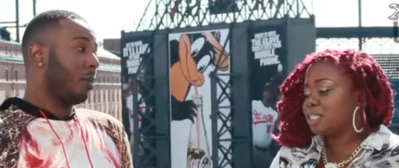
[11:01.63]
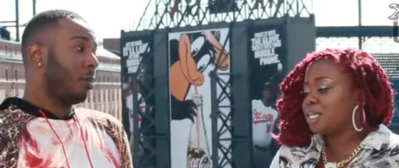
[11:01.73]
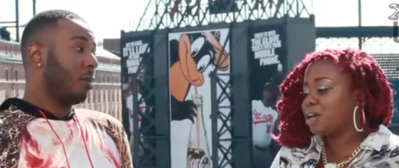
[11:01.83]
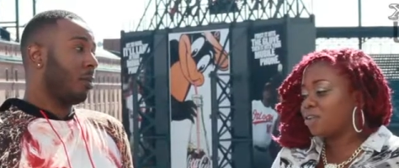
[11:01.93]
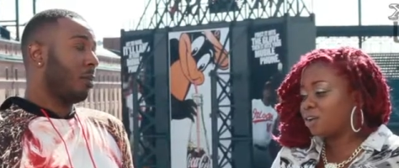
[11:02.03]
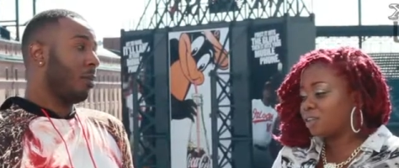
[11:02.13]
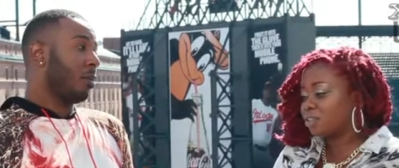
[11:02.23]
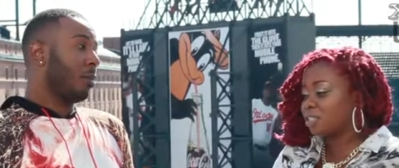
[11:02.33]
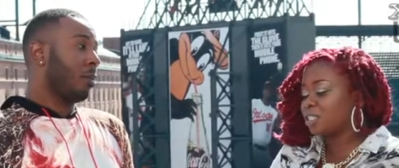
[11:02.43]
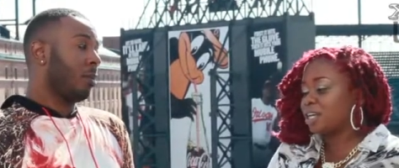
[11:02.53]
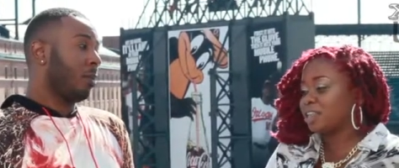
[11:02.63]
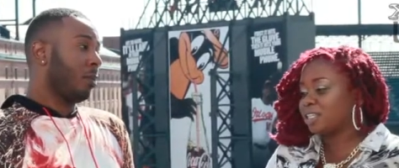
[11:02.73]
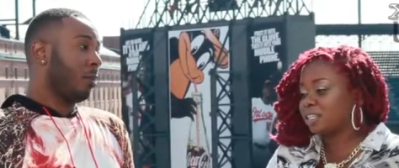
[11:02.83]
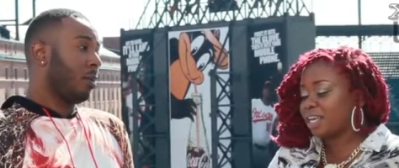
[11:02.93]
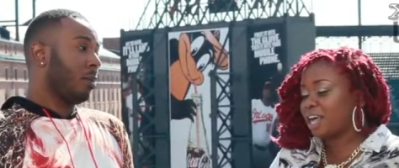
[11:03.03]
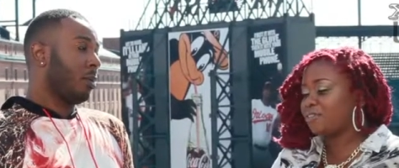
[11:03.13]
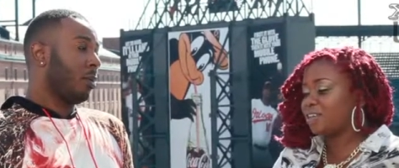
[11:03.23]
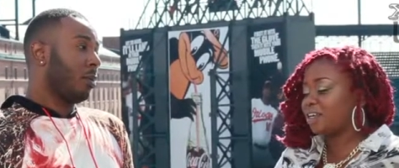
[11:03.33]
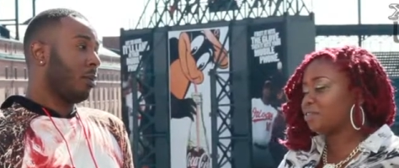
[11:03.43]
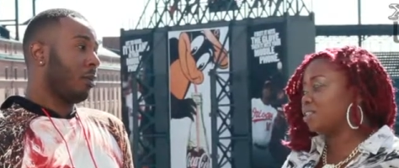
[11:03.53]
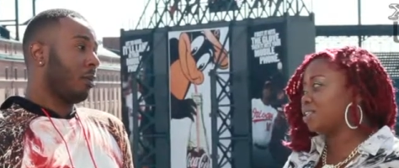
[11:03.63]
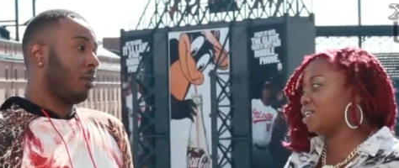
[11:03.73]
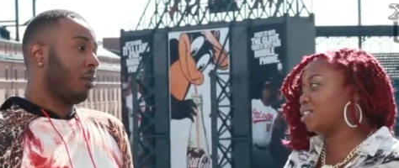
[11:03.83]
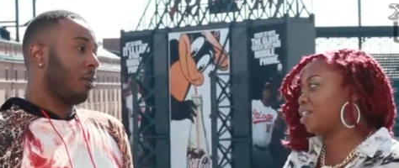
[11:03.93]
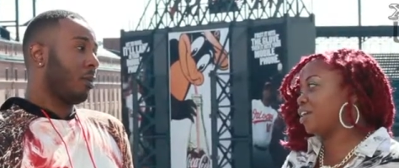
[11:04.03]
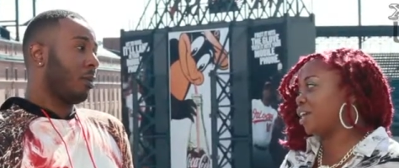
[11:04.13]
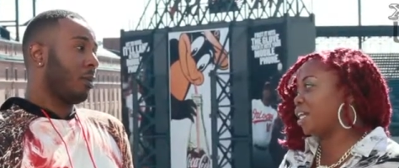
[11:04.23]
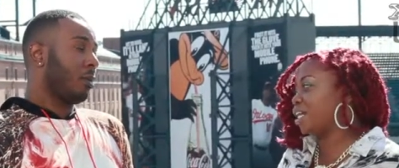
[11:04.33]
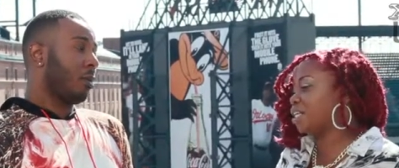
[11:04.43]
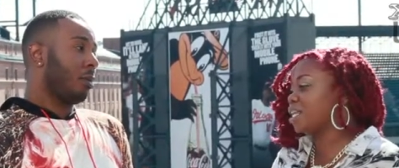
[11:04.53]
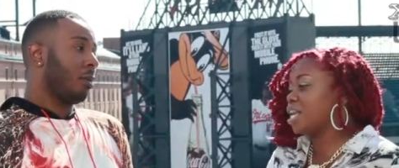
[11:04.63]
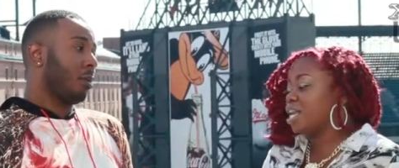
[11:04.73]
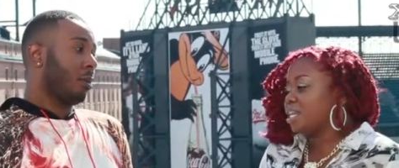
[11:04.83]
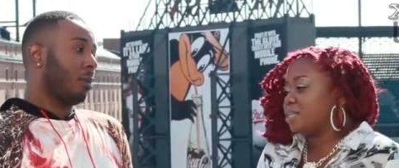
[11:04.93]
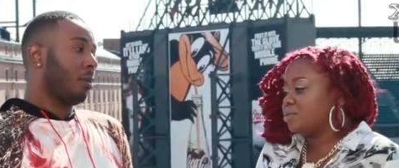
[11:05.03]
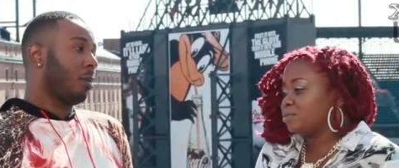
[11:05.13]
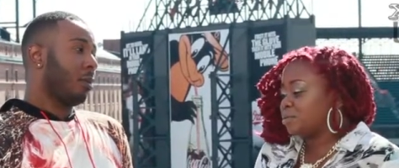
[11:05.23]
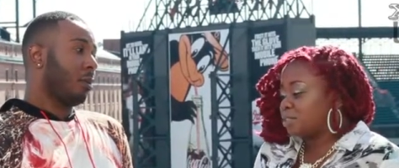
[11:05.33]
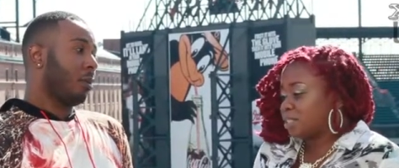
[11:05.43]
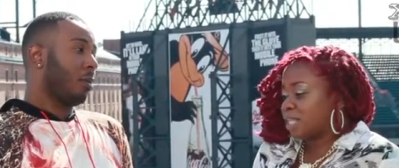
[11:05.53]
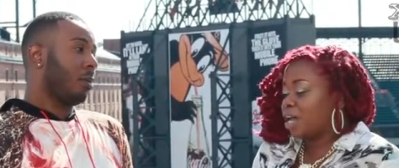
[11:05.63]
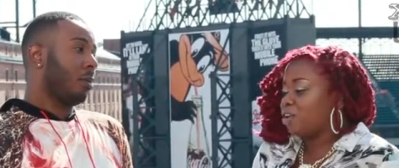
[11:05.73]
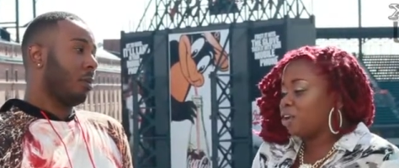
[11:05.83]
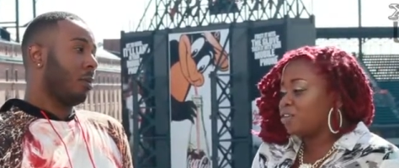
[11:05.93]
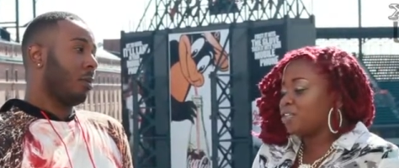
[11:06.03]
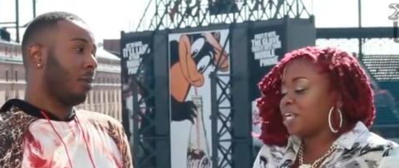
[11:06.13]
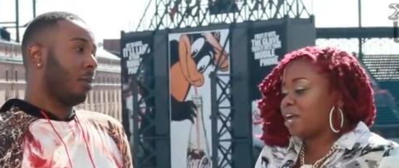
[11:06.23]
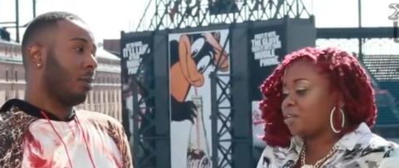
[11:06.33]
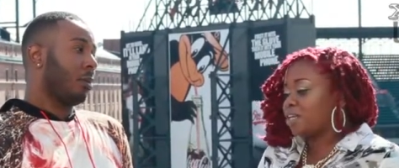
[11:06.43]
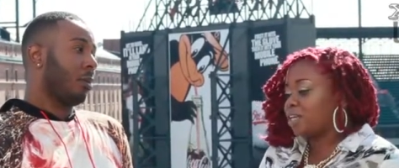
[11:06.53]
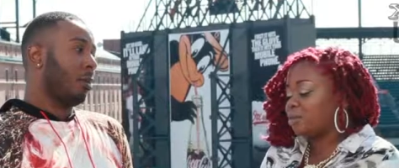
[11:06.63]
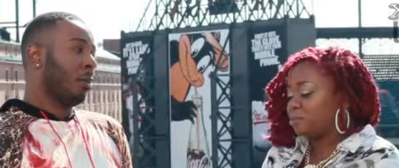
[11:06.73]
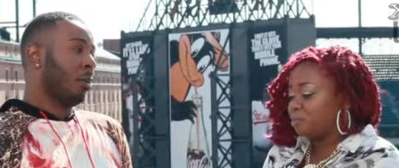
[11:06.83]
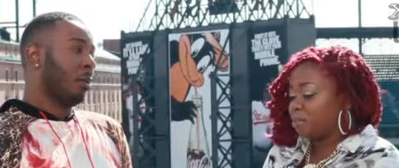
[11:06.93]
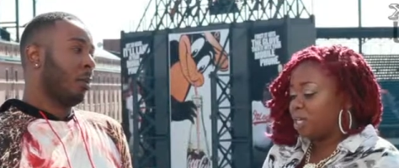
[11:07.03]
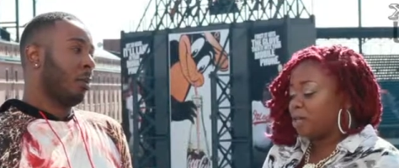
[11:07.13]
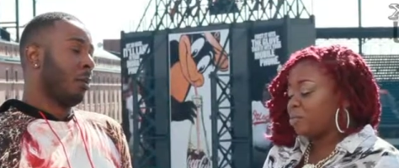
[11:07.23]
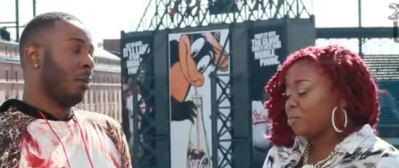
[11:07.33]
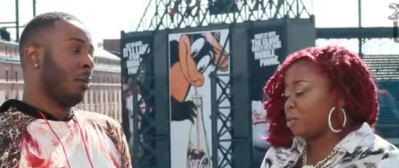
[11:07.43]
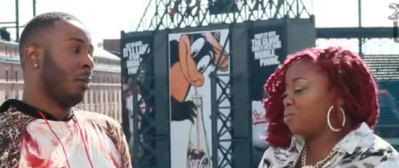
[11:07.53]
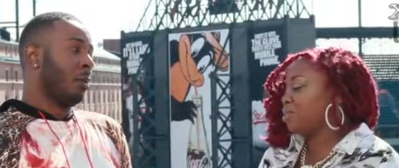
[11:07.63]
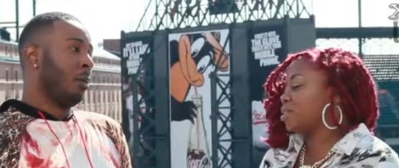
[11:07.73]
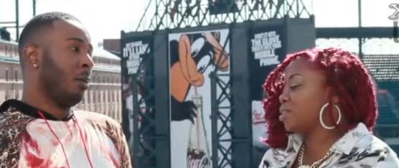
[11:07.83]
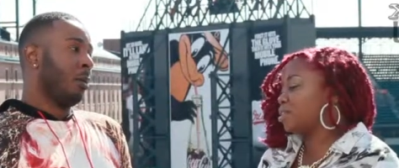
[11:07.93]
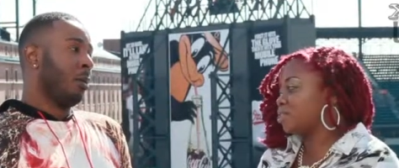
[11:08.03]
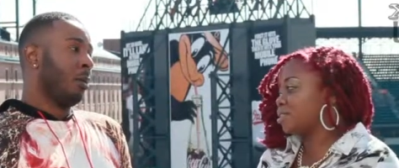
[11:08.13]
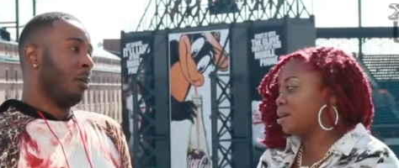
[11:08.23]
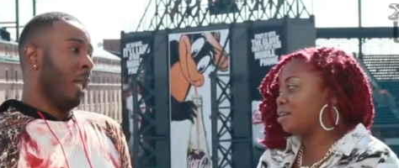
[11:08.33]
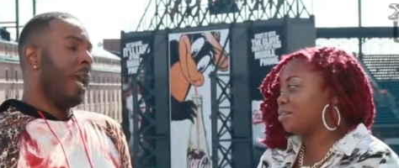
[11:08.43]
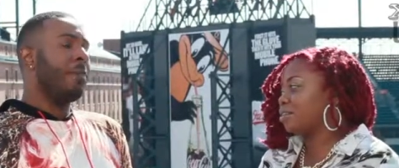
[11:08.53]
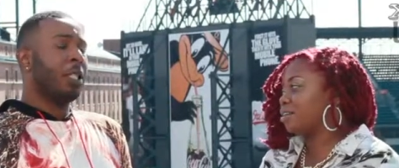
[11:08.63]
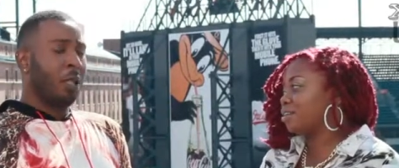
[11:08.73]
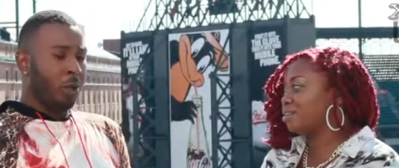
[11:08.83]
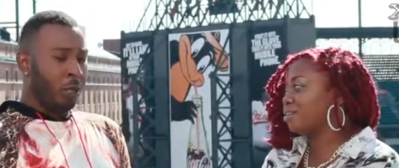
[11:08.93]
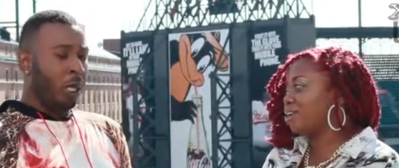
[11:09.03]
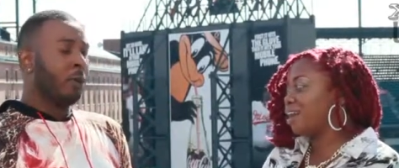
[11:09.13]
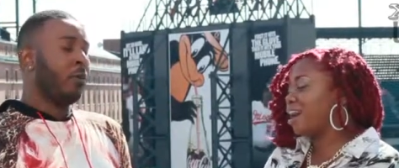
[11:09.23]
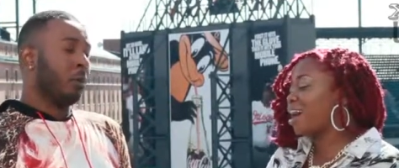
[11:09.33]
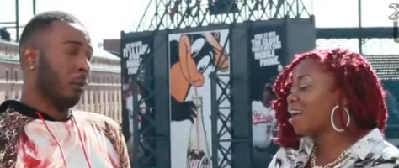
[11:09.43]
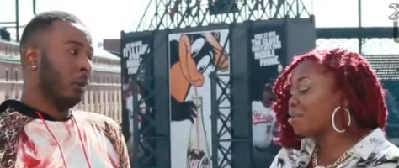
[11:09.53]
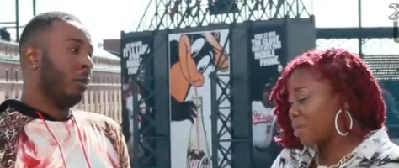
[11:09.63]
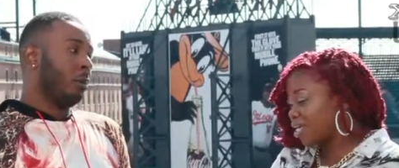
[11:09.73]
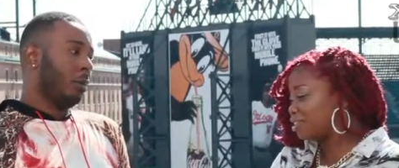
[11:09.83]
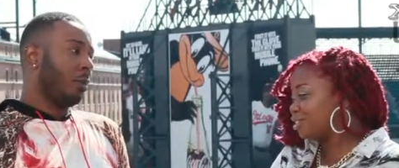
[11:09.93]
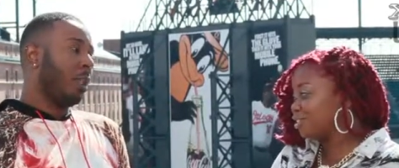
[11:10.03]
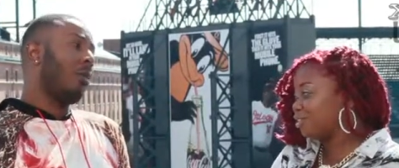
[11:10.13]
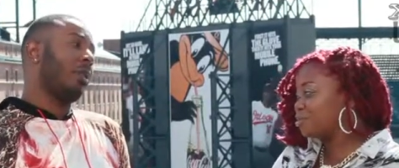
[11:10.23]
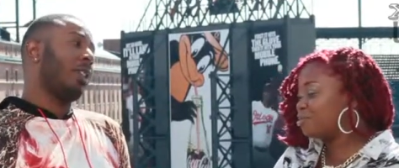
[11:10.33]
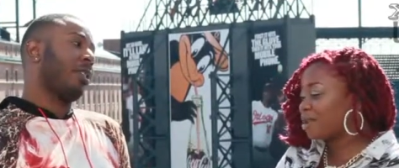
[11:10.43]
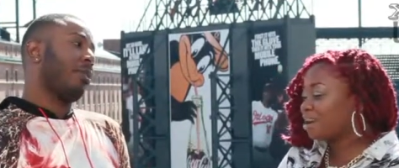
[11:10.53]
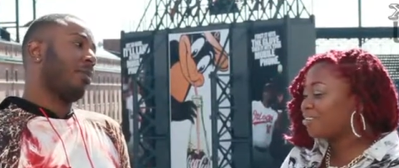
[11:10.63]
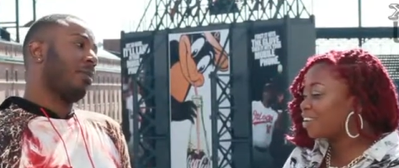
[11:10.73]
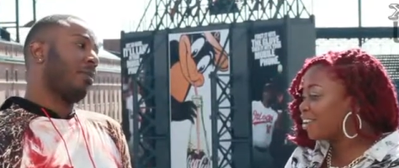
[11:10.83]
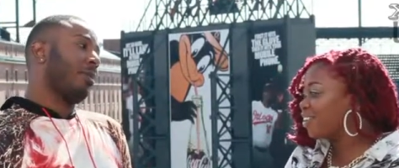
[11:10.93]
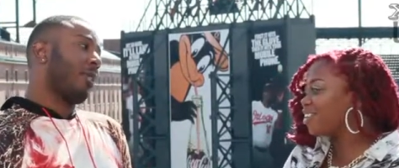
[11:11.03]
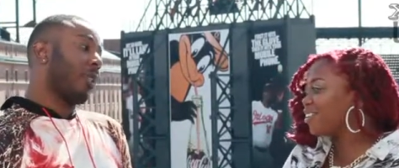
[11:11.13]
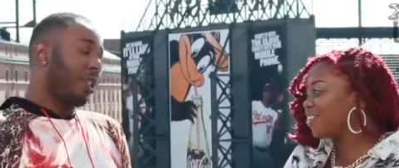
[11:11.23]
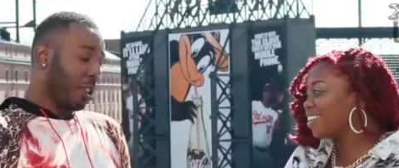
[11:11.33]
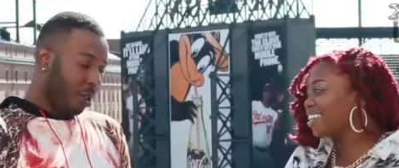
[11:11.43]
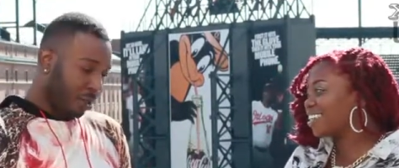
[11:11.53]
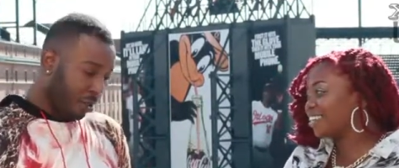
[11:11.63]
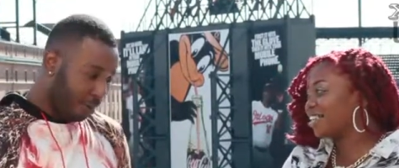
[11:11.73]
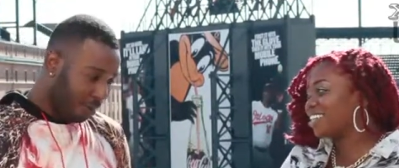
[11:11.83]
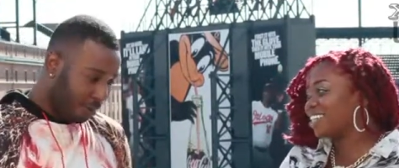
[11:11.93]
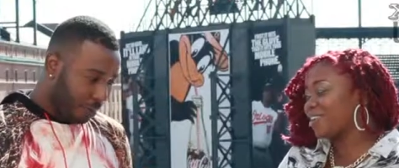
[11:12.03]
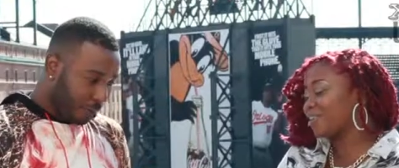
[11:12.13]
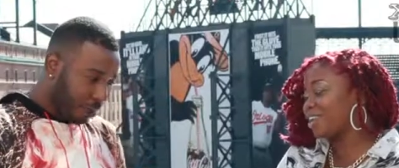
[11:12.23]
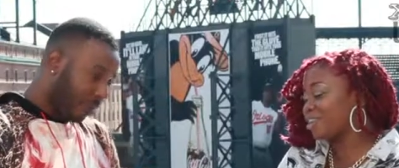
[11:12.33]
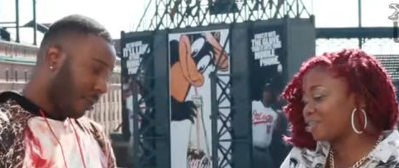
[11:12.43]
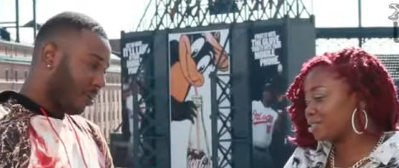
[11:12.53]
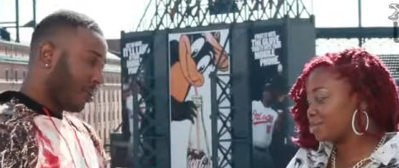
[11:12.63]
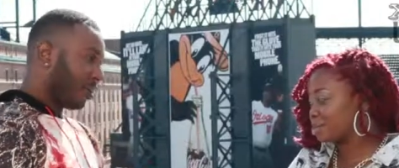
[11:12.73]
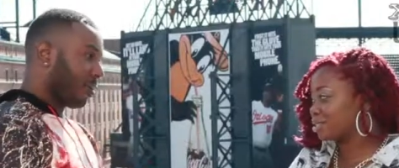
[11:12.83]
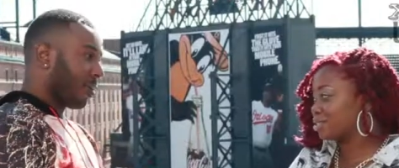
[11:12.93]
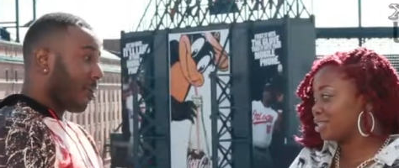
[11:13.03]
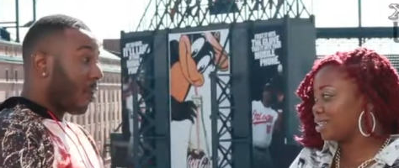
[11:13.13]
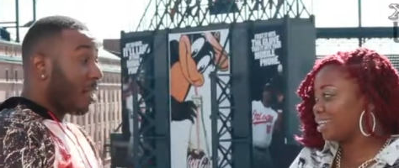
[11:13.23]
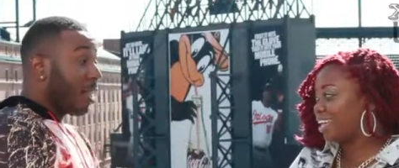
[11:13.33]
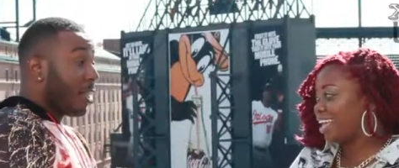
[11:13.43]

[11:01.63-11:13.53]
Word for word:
Speaker 1: and tell others. It's nothing to have a gift and then not share it and not tell others how they can become better within themselves. So I commend you. Oh, Bravo. You. You, you. you, are definitely an awesome person.